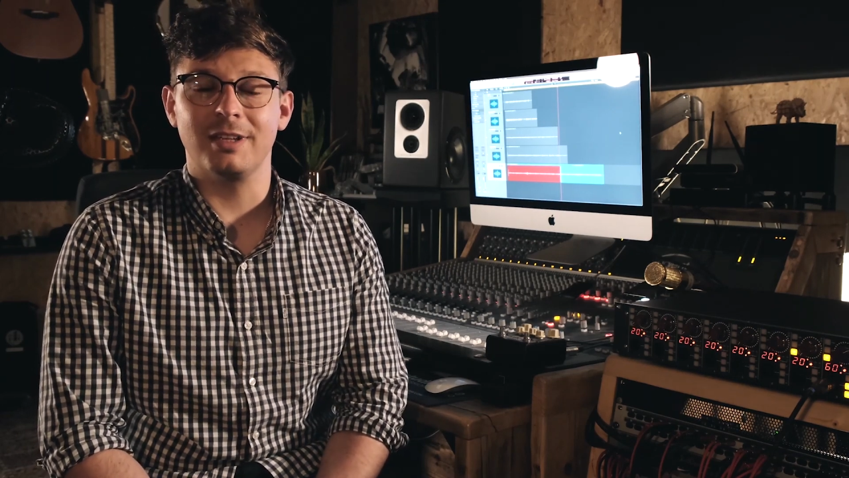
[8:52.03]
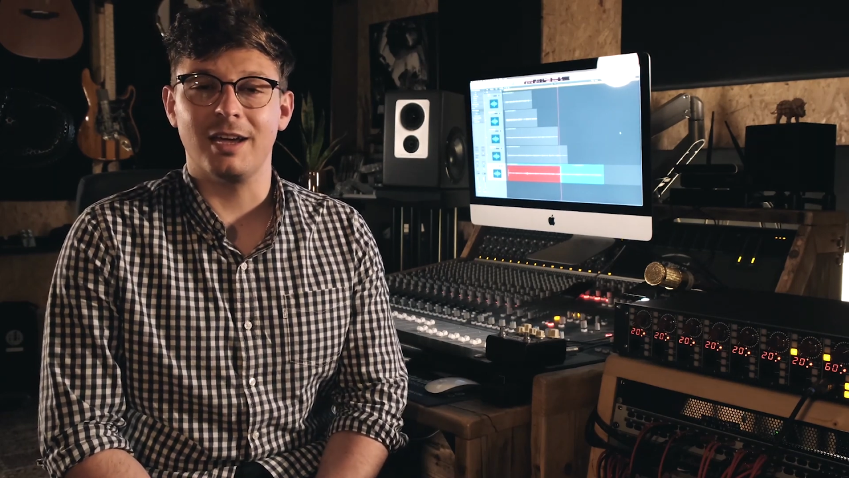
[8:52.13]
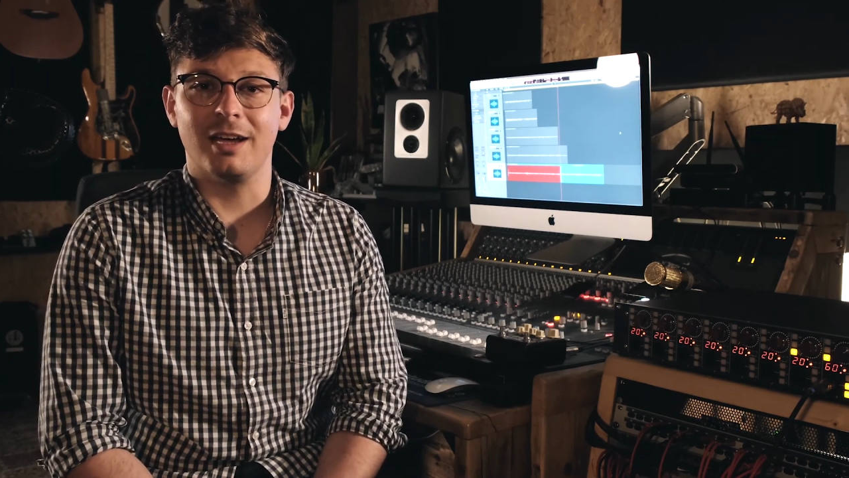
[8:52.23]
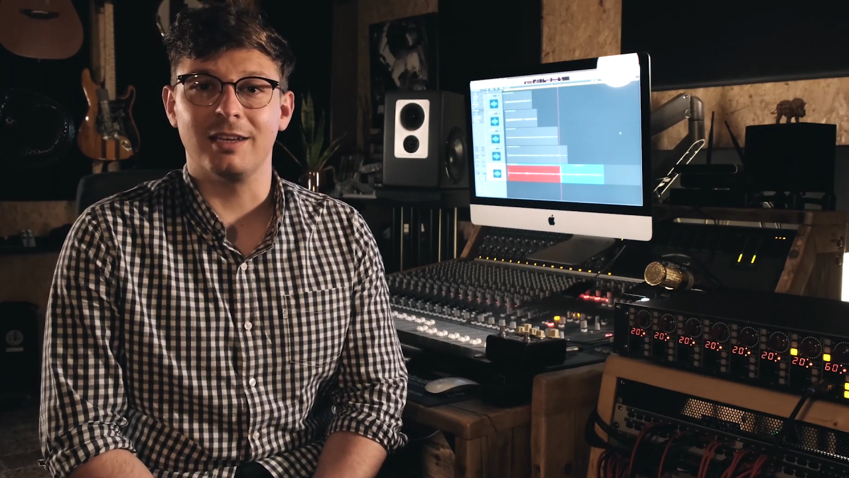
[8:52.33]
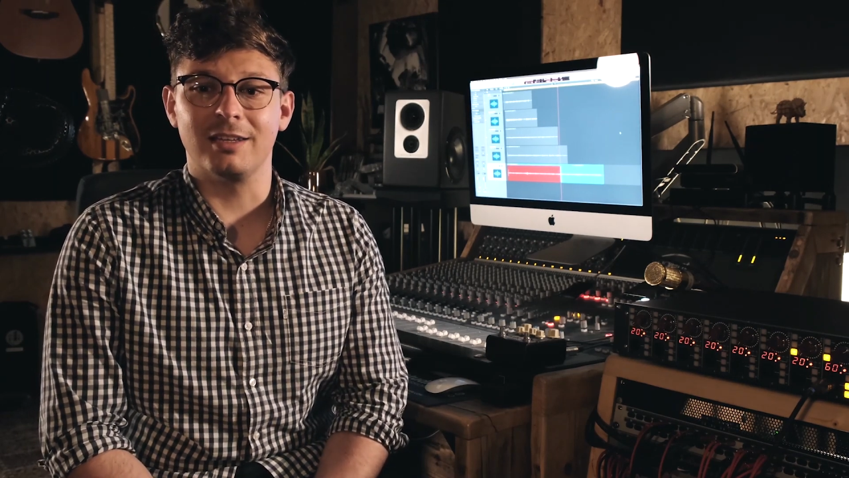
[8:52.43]

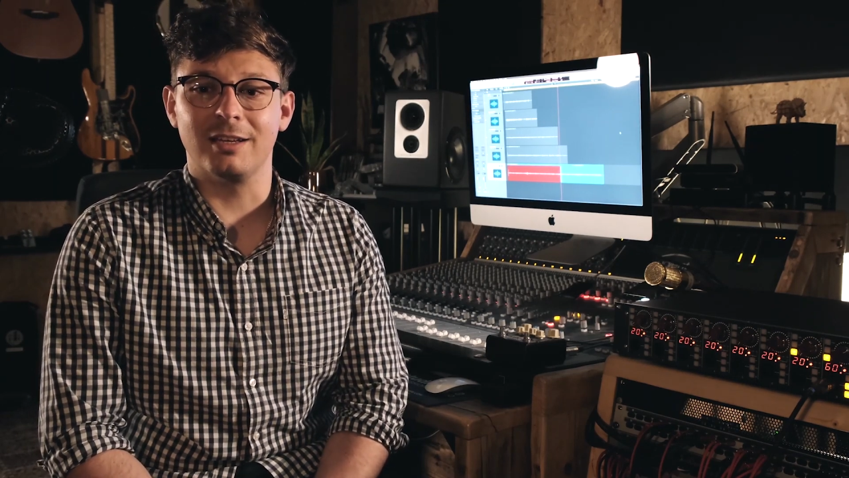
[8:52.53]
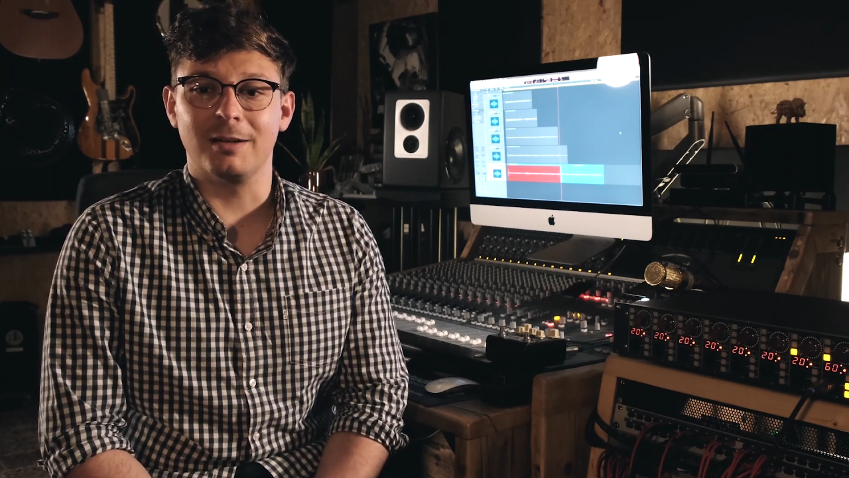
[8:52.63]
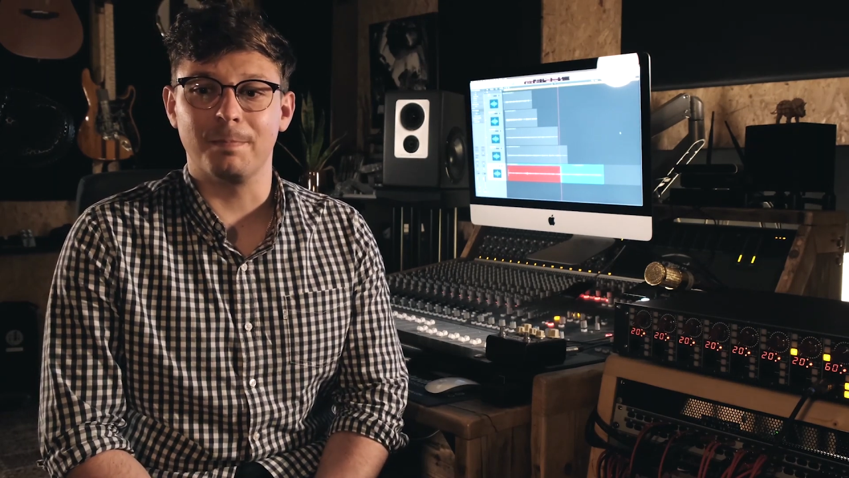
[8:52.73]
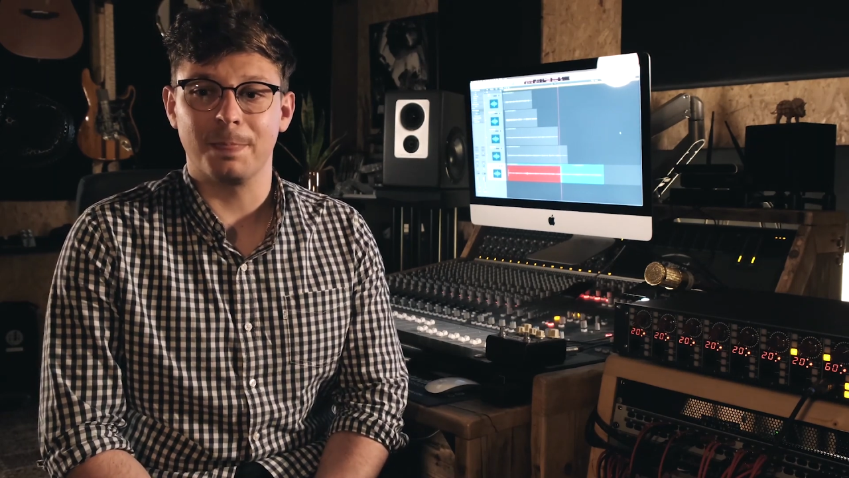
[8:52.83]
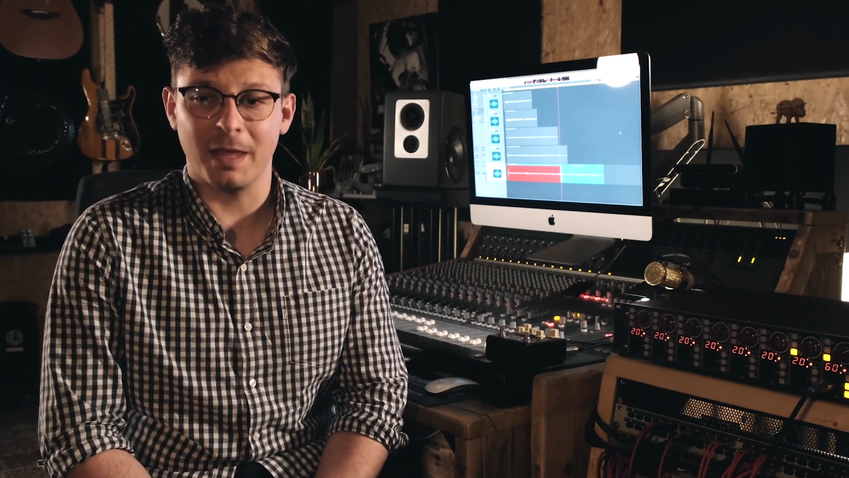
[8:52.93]
and
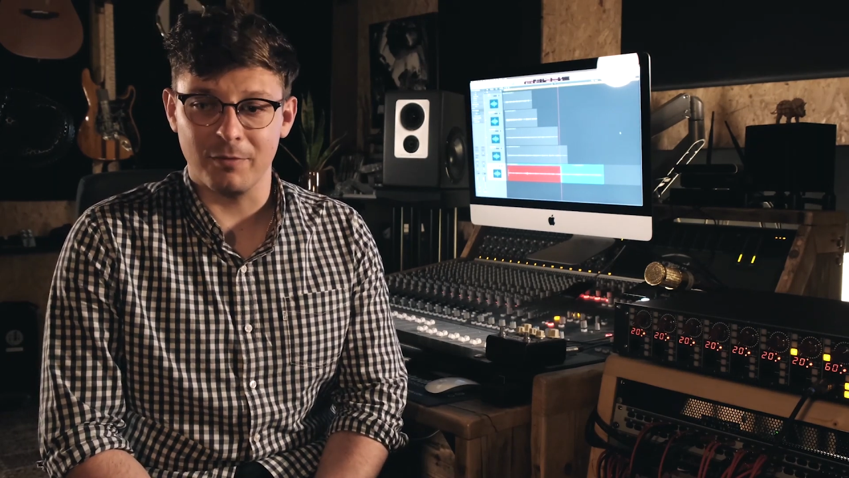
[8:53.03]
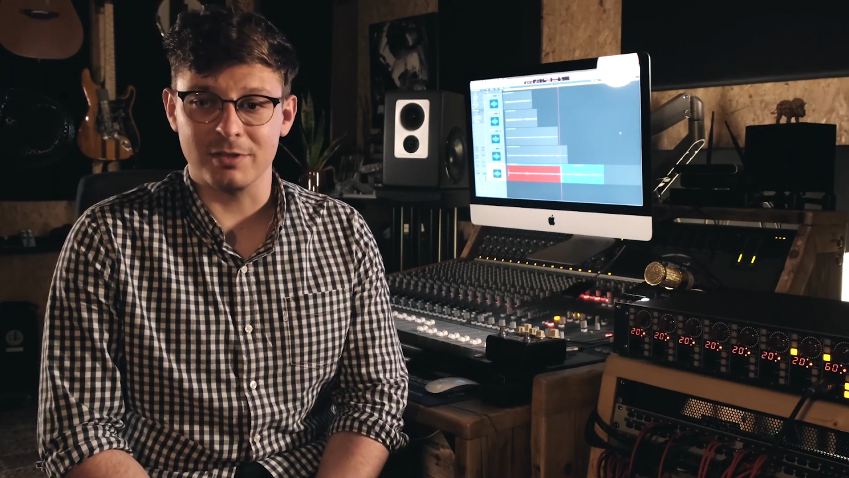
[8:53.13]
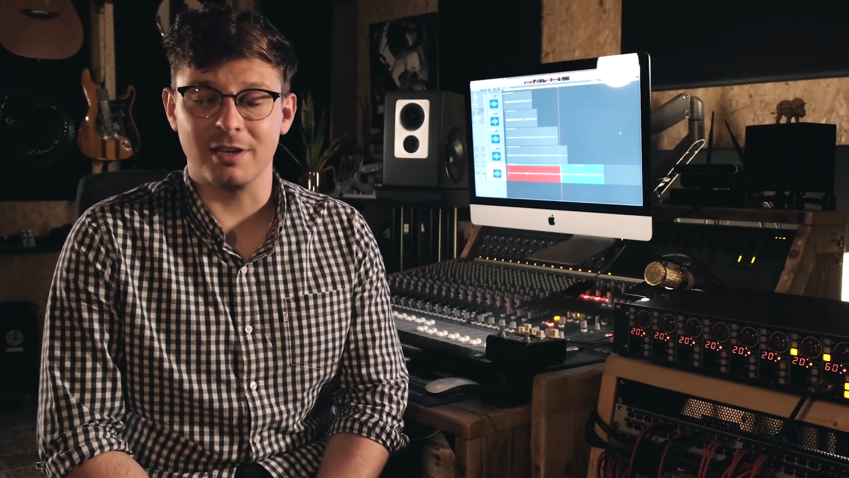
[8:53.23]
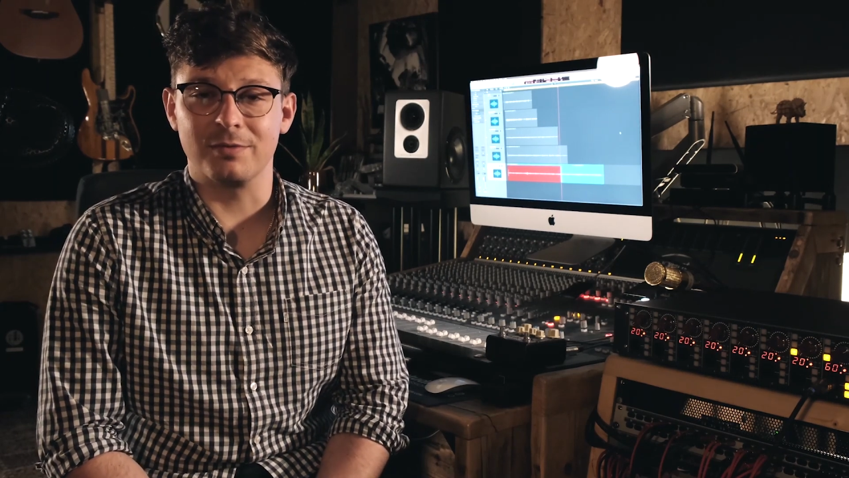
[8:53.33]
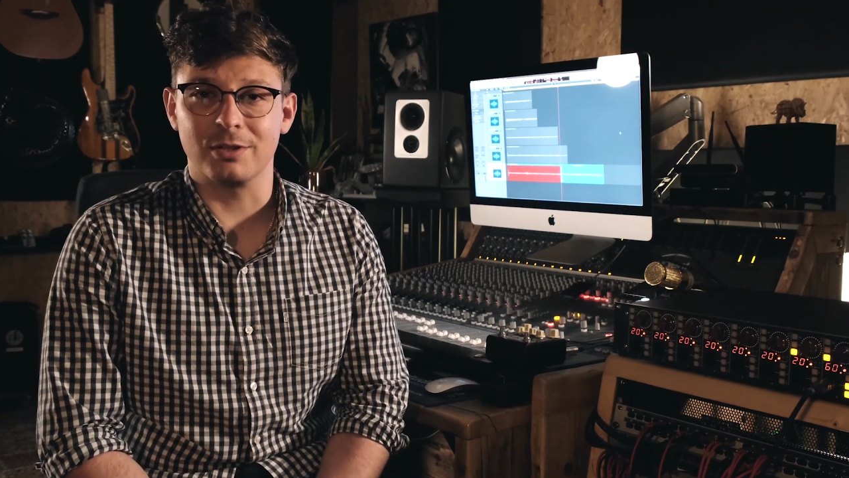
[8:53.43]
have
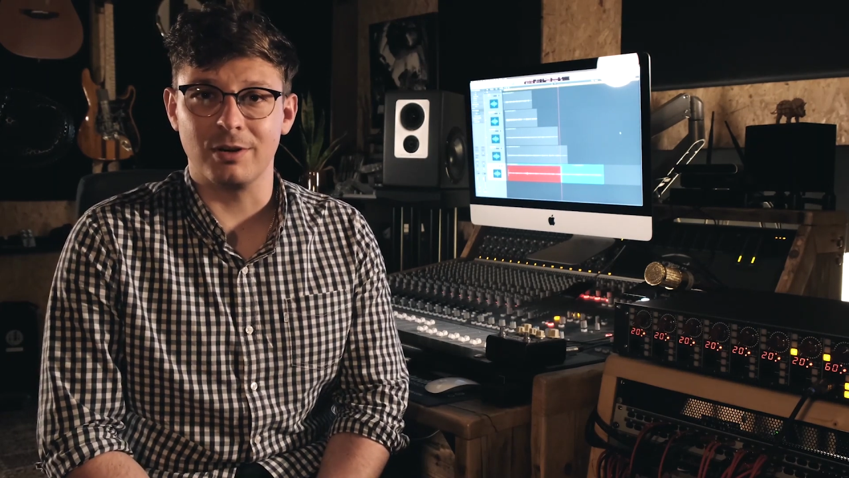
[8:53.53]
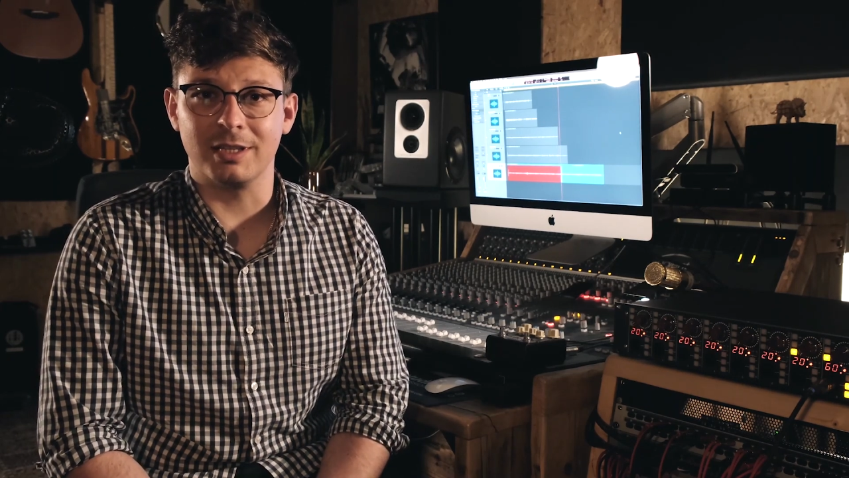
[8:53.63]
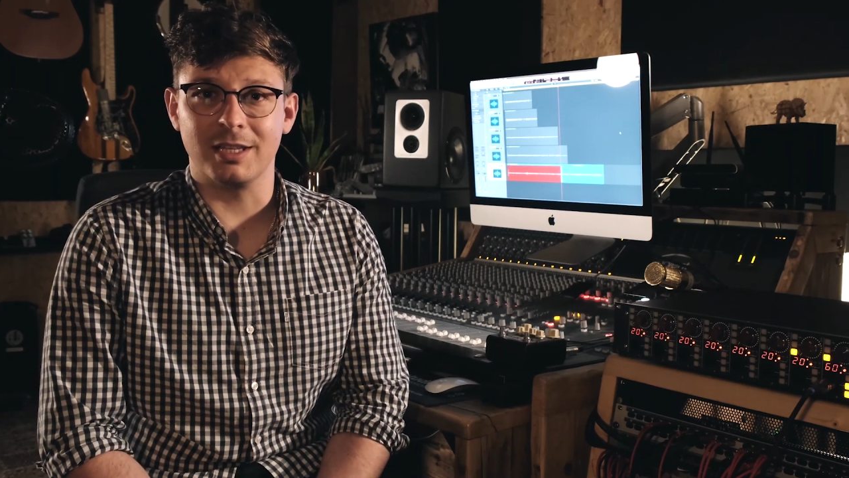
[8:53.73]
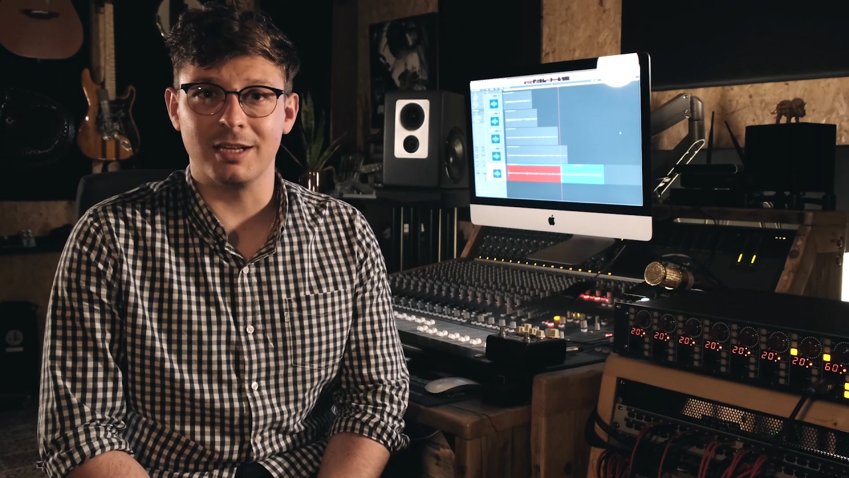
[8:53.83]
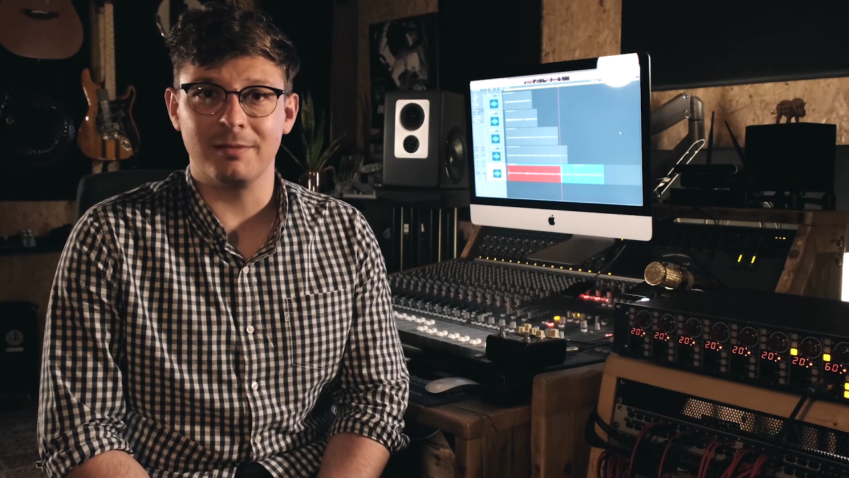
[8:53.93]
yourselves a
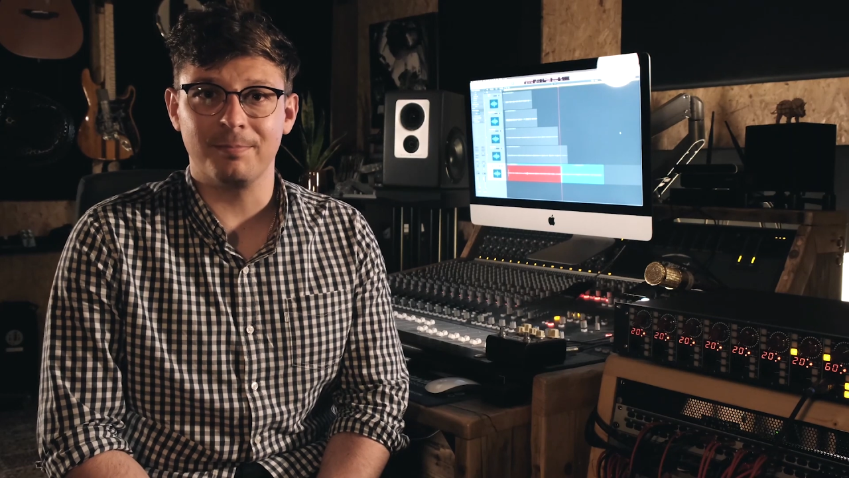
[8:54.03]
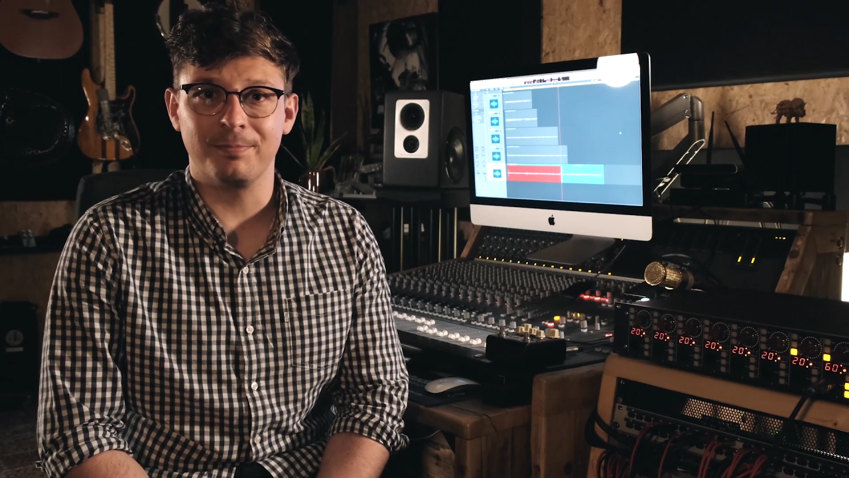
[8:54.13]
great day,